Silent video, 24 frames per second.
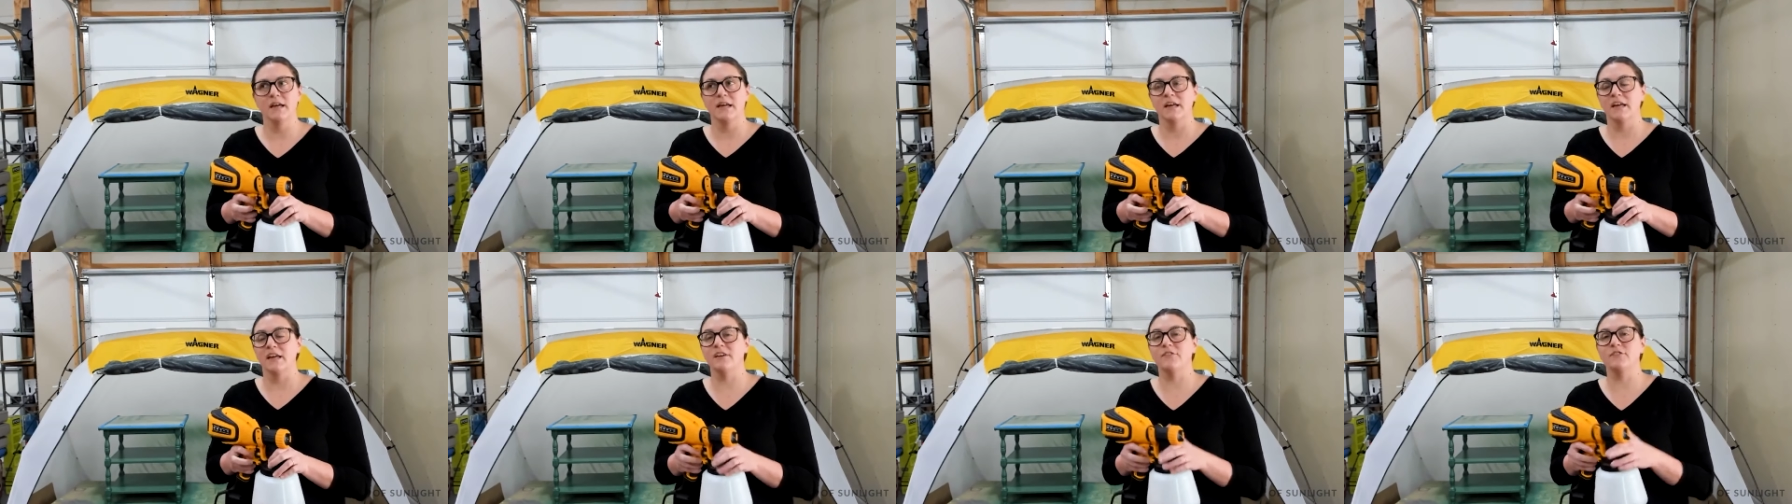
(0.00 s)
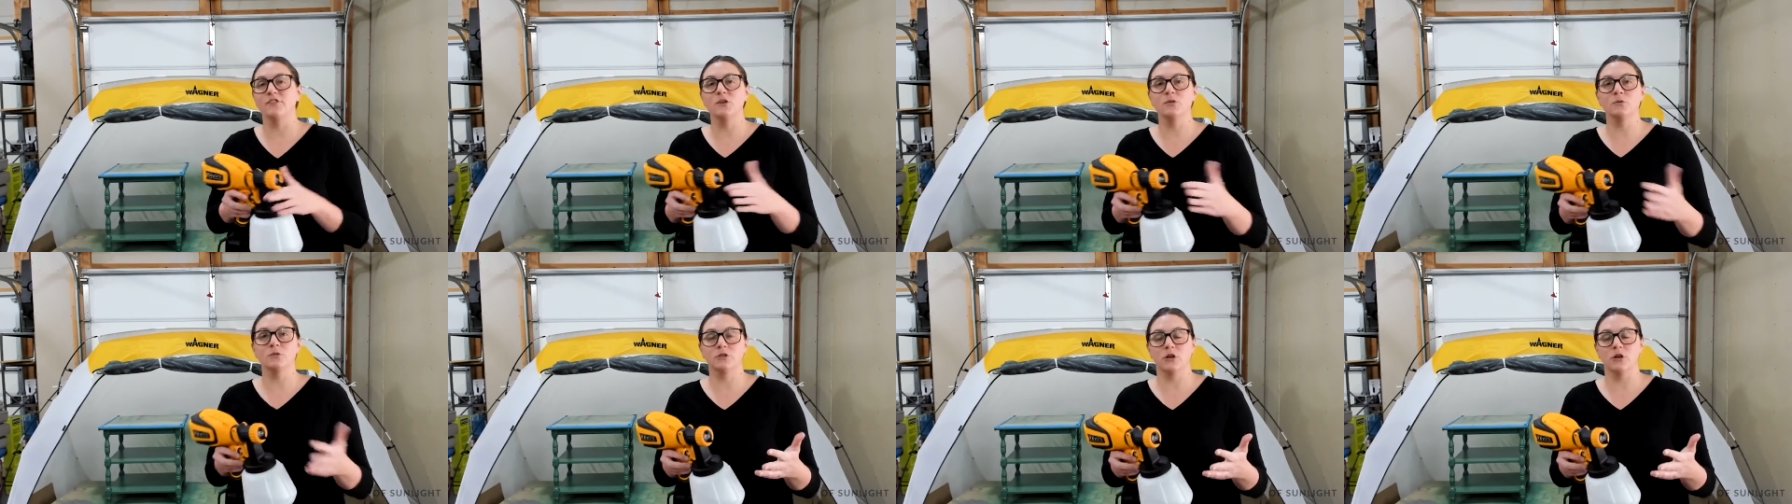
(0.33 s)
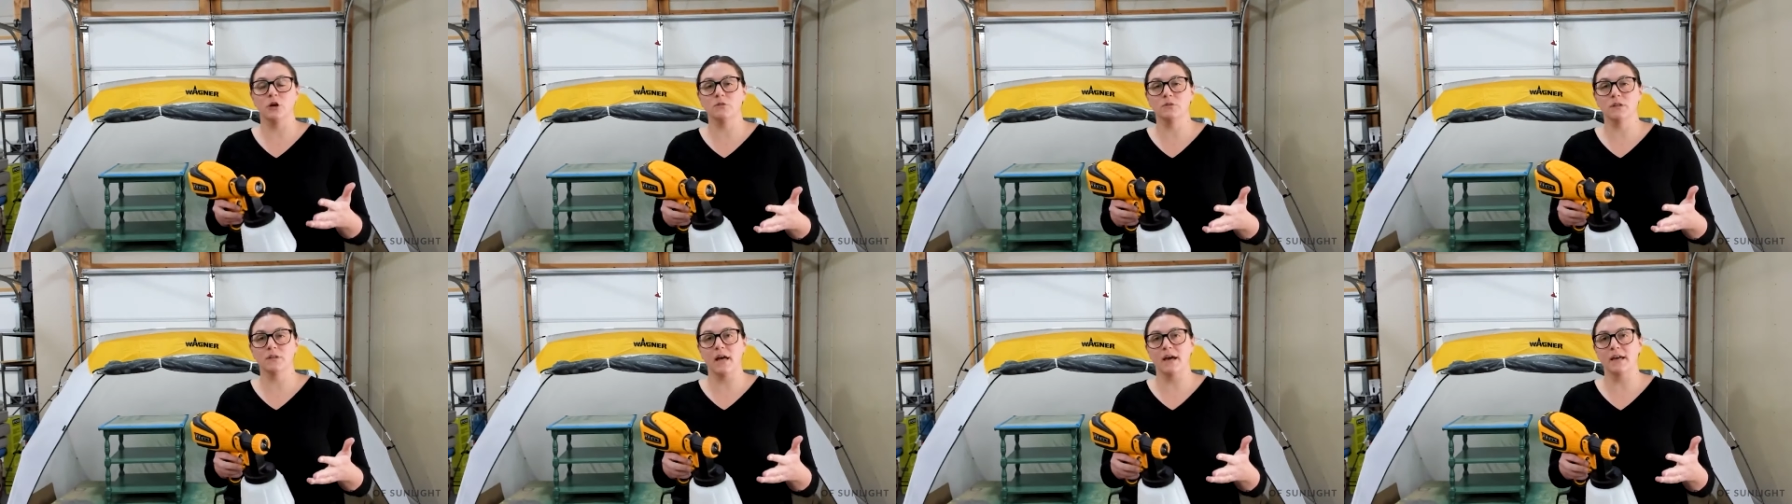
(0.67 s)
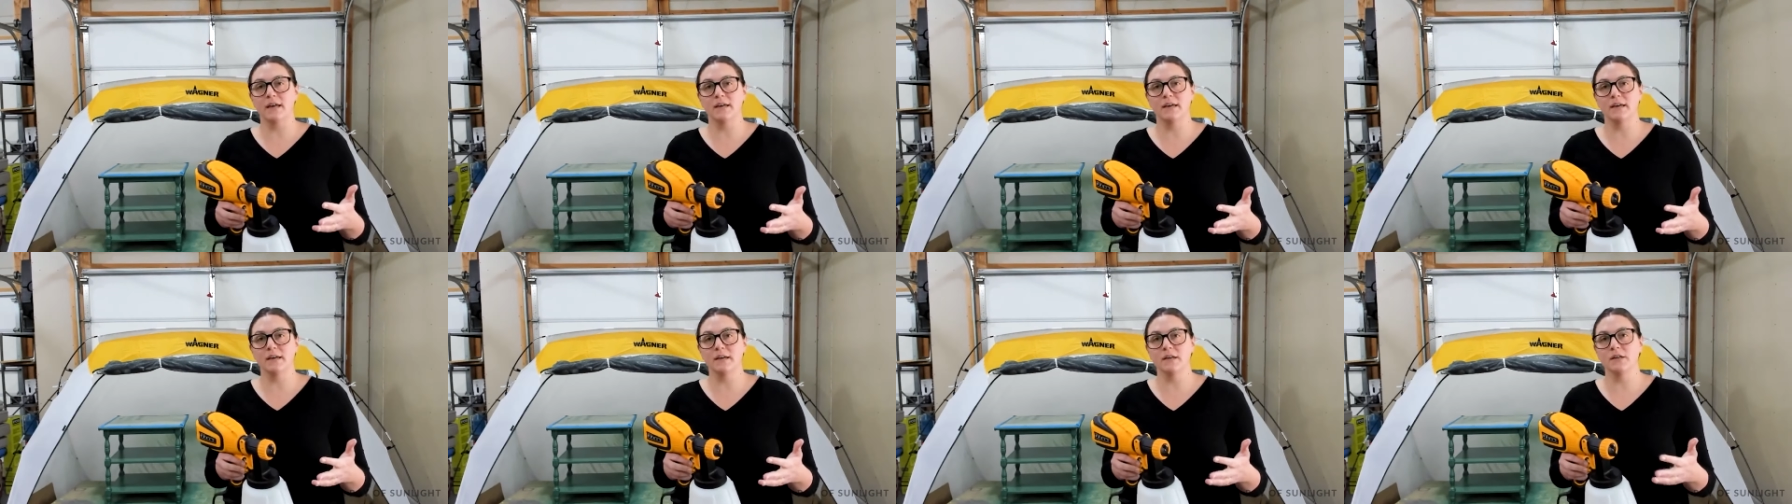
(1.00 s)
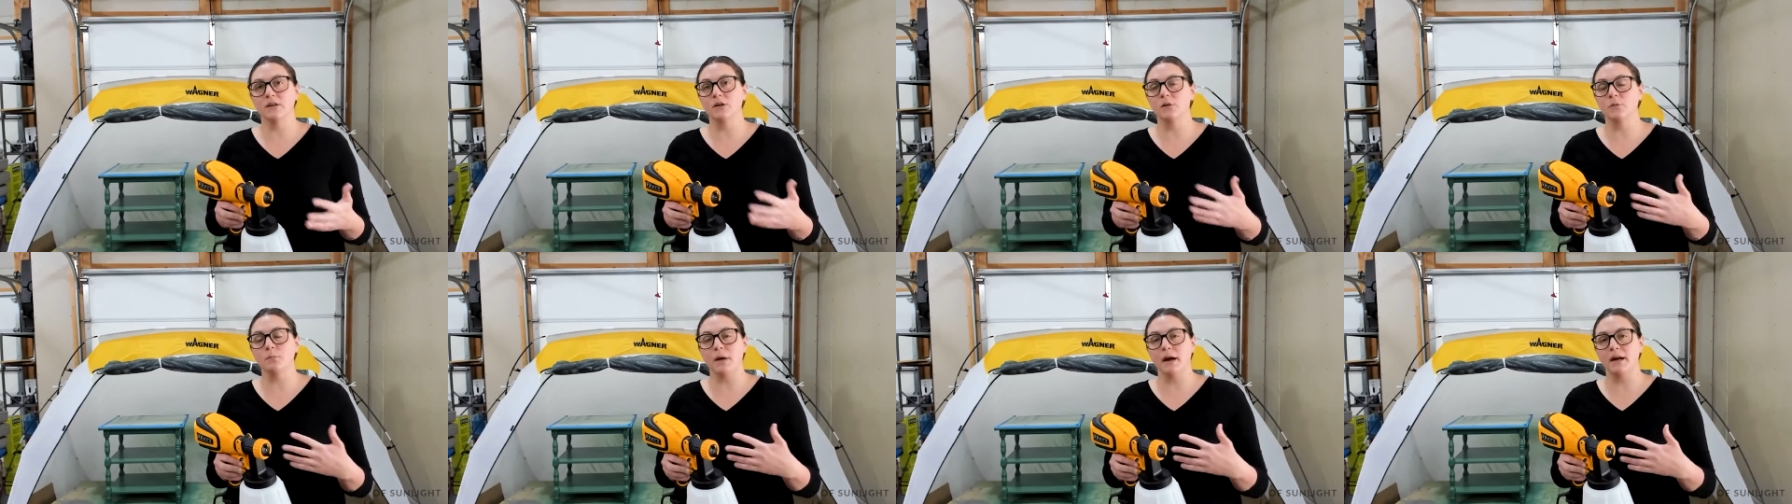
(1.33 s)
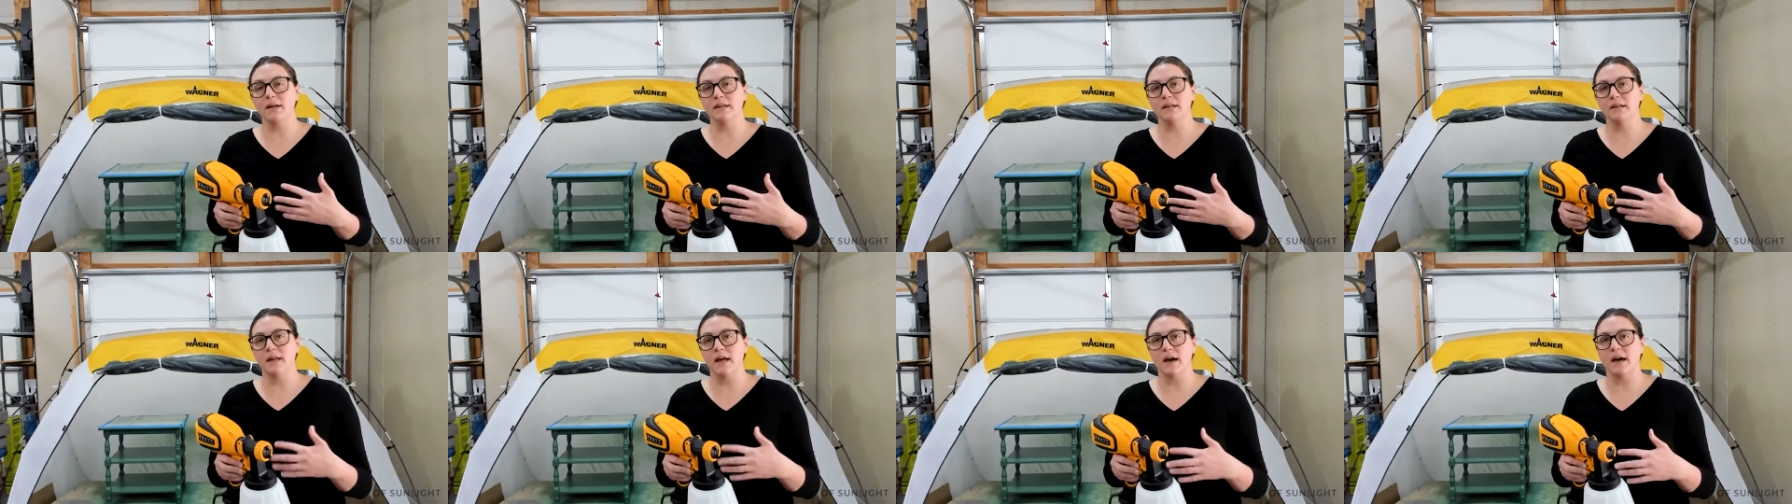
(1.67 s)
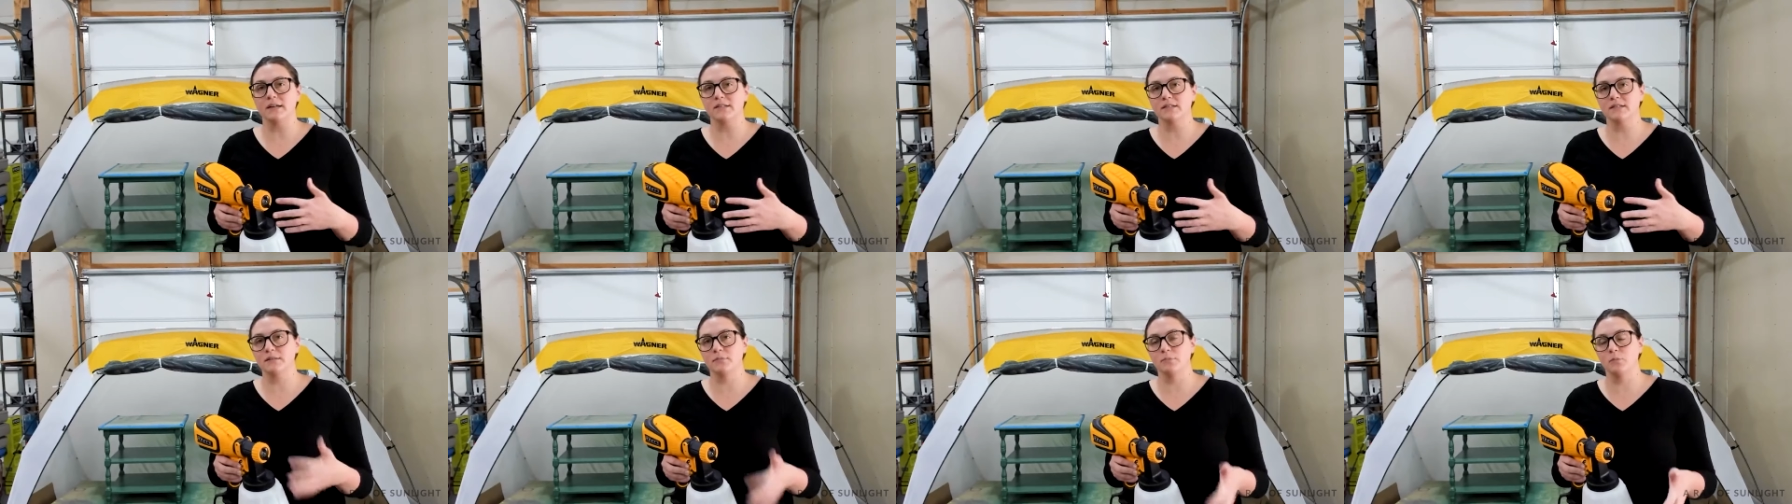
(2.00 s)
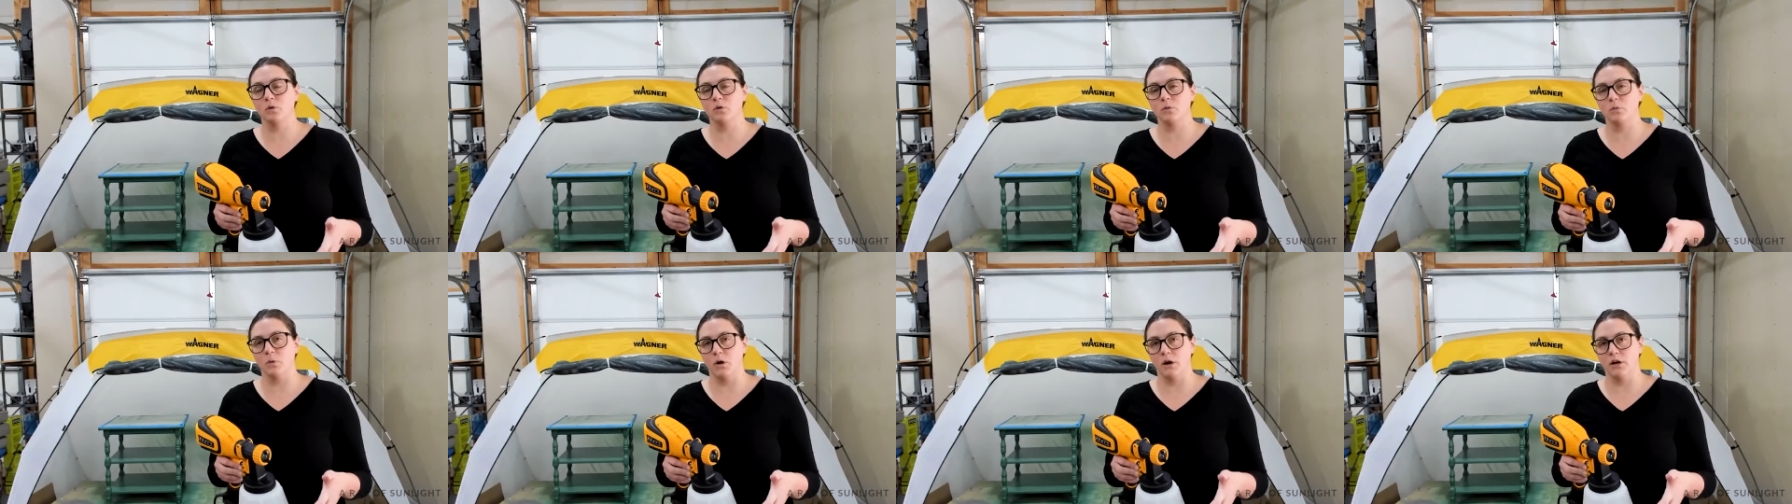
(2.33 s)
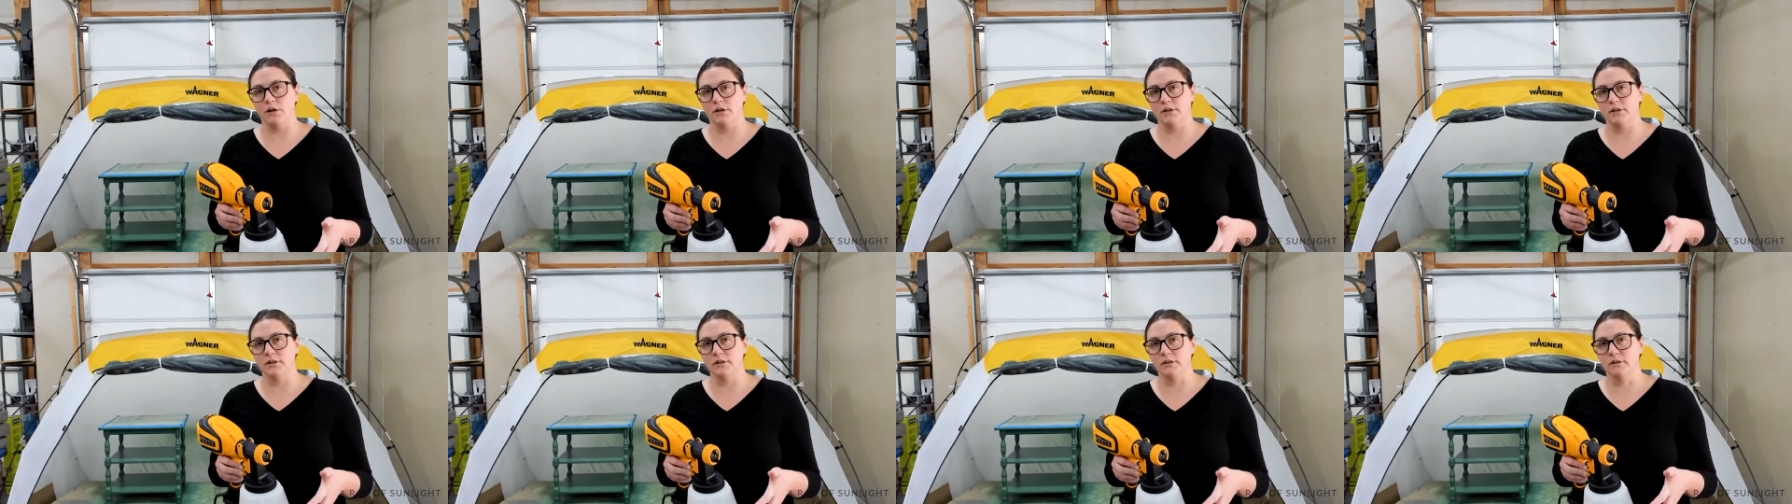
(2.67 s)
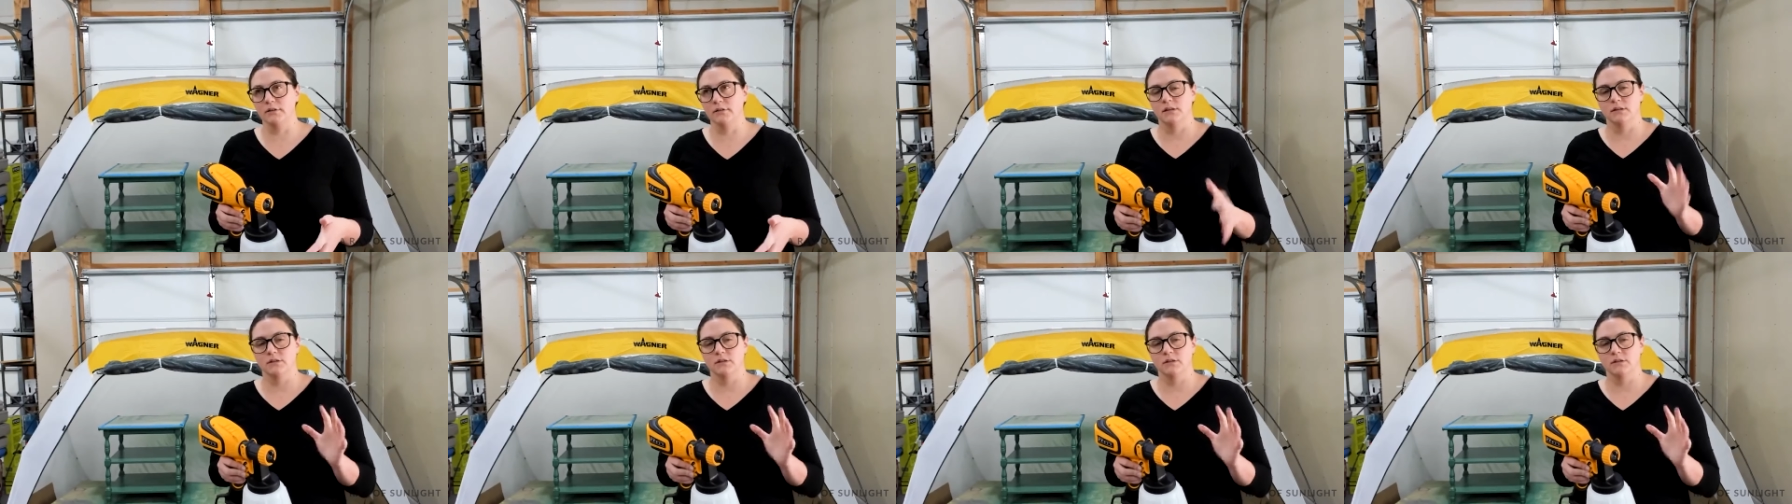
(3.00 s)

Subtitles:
If you don't like it, you might need to add some more water